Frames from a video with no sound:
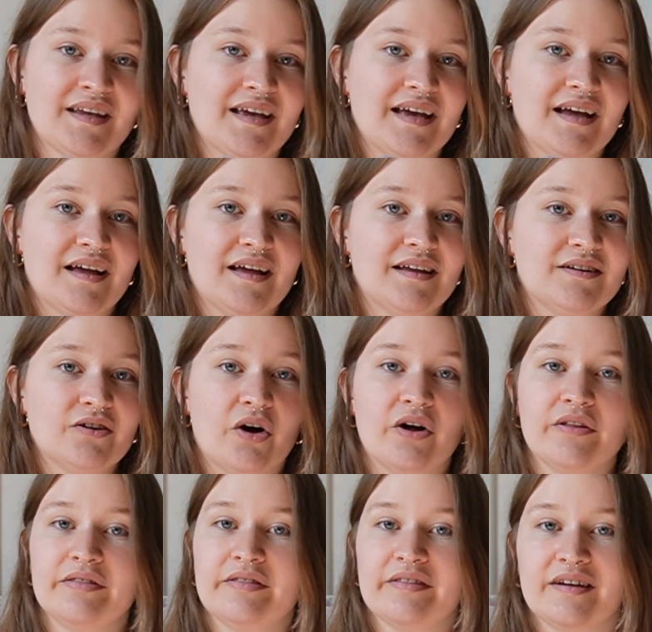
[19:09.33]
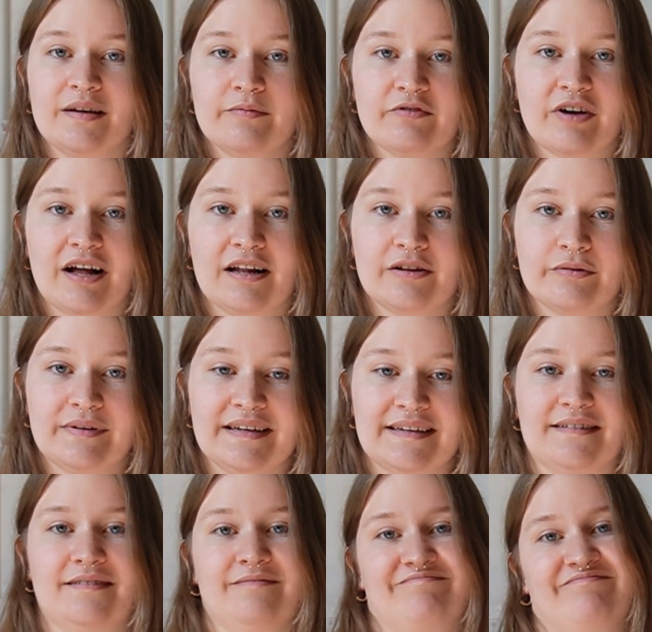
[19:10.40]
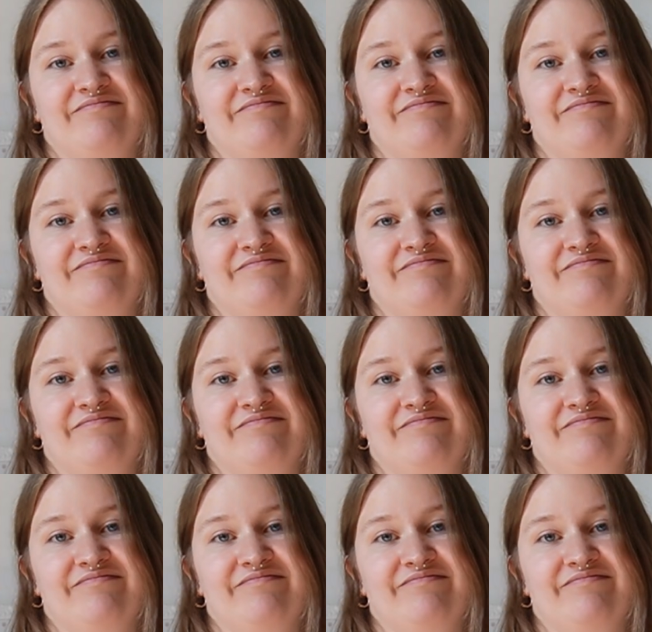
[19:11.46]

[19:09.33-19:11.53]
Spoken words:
and on theme for Halloween.